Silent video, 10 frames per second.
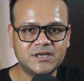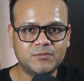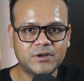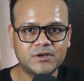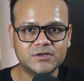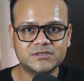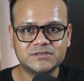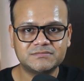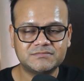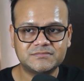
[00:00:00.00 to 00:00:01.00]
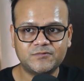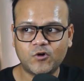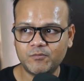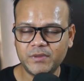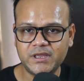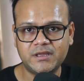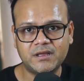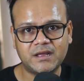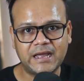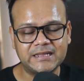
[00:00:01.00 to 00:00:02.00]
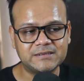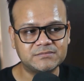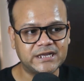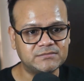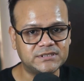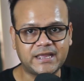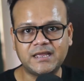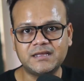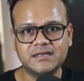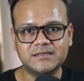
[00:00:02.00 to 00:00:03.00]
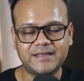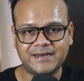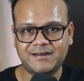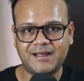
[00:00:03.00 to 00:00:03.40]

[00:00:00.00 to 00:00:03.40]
because for me, I sometimes think that